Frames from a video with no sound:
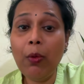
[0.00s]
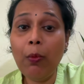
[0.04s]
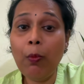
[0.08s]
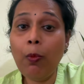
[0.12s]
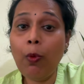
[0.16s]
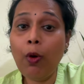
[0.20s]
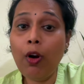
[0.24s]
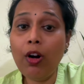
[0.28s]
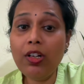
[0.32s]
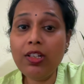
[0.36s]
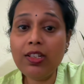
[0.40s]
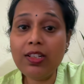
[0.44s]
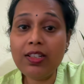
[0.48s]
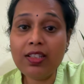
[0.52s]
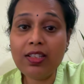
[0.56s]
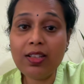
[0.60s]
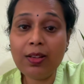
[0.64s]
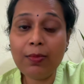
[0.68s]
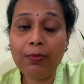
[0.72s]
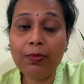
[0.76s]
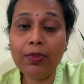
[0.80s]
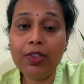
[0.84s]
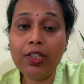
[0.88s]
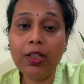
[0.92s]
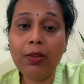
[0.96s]
what
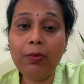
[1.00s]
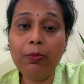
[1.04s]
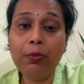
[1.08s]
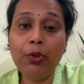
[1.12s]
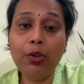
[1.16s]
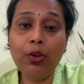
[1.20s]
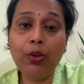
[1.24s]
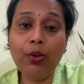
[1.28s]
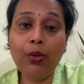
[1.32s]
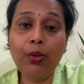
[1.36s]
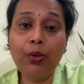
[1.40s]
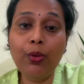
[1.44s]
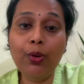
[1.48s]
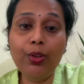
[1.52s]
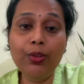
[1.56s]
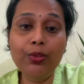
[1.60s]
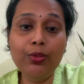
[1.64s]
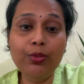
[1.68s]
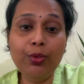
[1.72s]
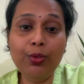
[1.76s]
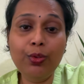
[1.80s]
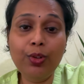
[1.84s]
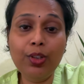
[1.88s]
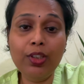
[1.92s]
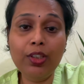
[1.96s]
symptom you're
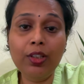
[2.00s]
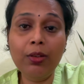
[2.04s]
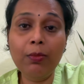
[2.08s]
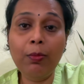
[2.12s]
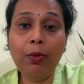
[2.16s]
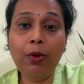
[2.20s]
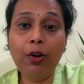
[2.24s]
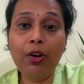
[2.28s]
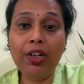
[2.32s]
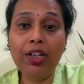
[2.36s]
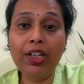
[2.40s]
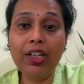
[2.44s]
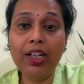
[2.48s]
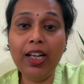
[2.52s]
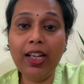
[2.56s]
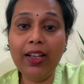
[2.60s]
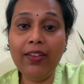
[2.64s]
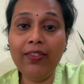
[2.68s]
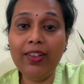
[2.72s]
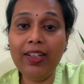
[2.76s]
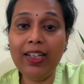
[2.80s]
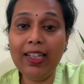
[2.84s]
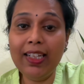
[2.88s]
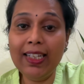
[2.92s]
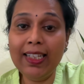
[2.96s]
going through at the body
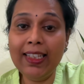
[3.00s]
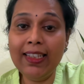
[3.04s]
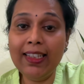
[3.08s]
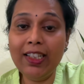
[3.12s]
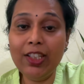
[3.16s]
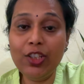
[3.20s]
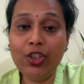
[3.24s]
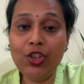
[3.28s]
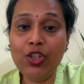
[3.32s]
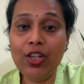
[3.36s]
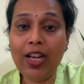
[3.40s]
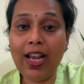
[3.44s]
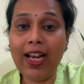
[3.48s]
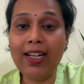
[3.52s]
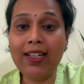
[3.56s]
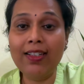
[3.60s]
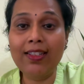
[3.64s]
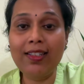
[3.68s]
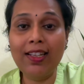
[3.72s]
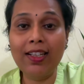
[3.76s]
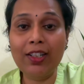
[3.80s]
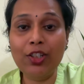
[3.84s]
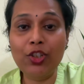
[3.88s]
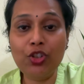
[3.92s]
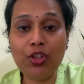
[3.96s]
level in the chat
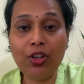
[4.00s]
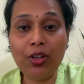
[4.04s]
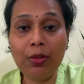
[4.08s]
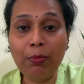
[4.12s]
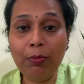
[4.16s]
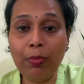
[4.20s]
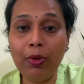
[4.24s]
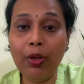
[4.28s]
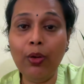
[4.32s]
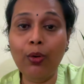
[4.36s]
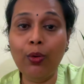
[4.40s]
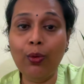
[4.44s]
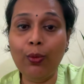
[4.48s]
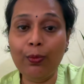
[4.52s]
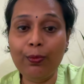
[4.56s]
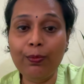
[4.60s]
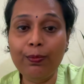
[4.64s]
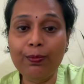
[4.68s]
section below.